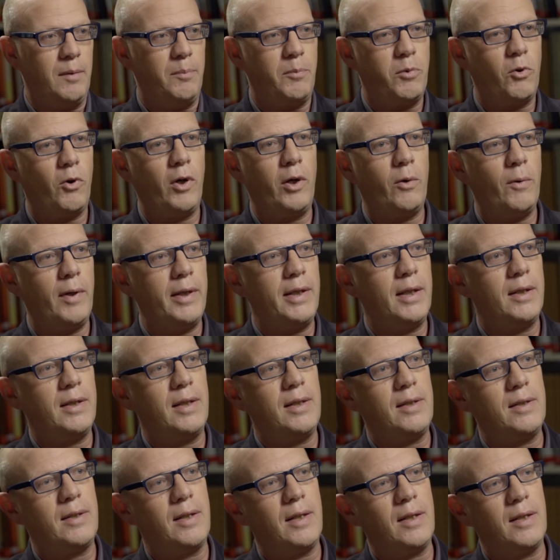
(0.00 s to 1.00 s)
pro-Iranian
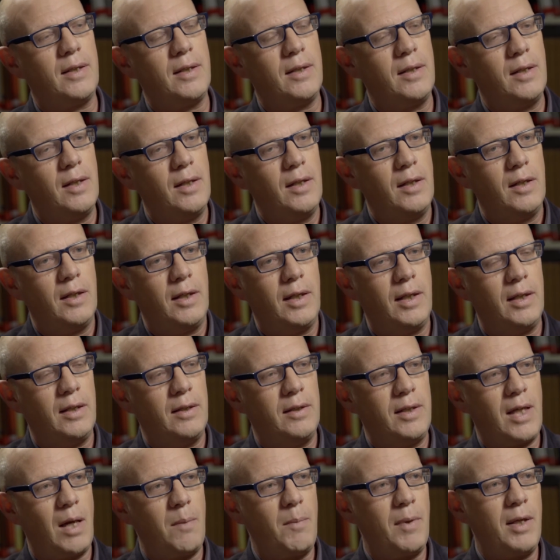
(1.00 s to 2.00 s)

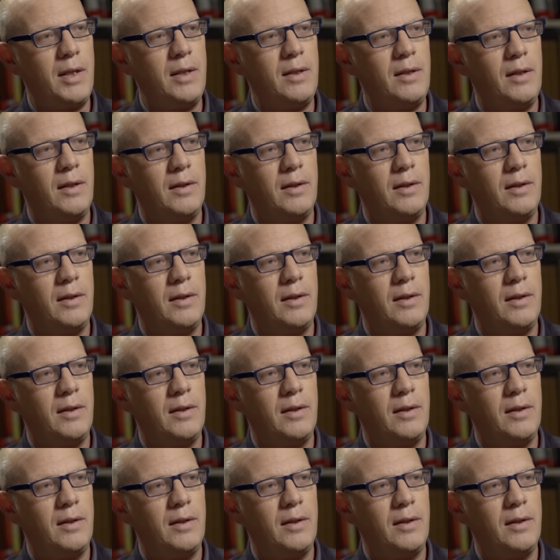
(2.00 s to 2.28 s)
in Yemen,